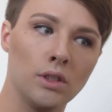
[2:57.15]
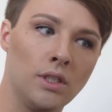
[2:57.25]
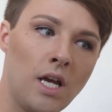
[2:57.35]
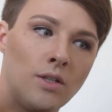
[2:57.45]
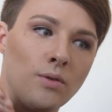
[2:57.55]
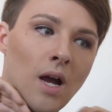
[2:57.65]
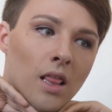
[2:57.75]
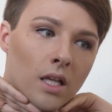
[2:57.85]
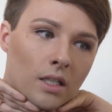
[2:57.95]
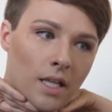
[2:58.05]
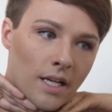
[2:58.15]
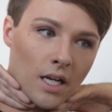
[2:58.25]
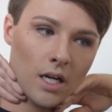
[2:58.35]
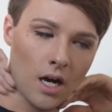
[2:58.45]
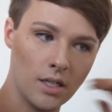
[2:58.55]
Now, do I look like
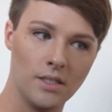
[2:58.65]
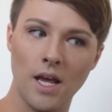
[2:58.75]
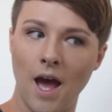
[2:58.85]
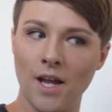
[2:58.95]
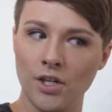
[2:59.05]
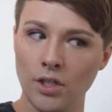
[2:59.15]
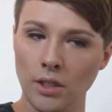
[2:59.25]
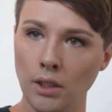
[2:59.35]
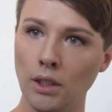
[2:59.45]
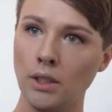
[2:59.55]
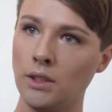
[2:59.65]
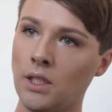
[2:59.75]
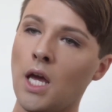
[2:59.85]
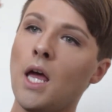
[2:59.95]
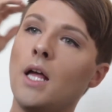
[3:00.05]
a Kardashian
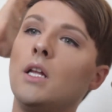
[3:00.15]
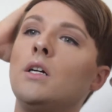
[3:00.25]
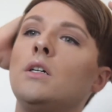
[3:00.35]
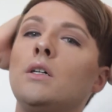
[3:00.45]
yet?